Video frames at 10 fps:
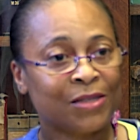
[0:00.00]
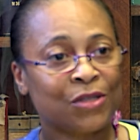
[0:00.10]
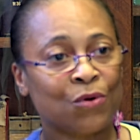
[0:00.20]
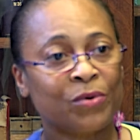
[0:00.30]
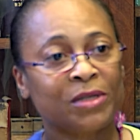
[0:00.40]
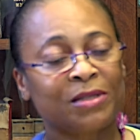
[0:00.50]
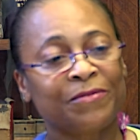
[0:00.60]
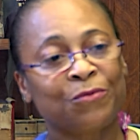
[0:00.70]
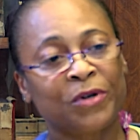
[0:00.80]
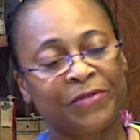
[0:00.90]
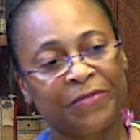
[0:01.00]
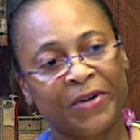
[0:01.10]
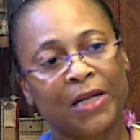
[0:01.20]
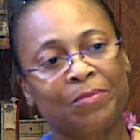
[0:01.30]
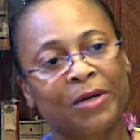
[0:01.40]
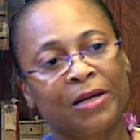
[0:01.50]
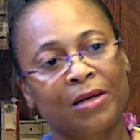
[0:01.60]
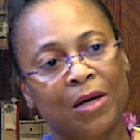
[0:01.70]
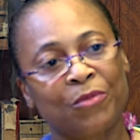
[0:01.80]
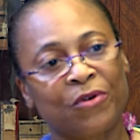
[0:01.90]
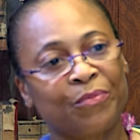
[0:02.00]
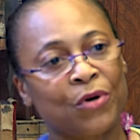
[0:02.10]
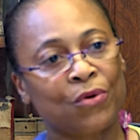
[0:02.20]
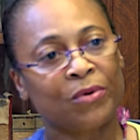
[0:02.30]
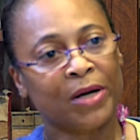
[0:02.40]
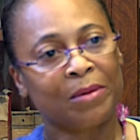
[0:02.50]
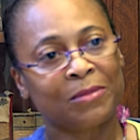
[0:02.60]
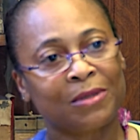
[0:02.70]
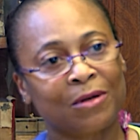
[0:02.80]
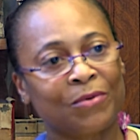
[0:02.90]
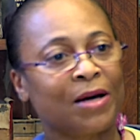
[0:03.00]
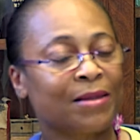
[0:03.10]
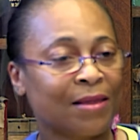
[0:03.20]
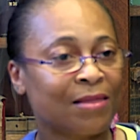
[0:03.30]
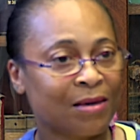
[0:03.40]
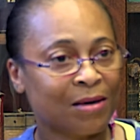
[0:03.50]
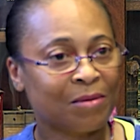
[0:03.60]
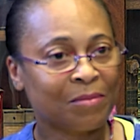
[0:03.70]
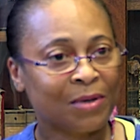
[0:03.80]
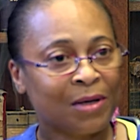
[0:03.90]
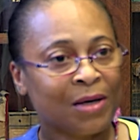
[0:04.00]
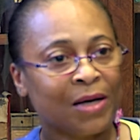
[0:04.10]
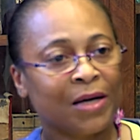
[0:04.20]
And so we're de we've developed a number of programs around that theme,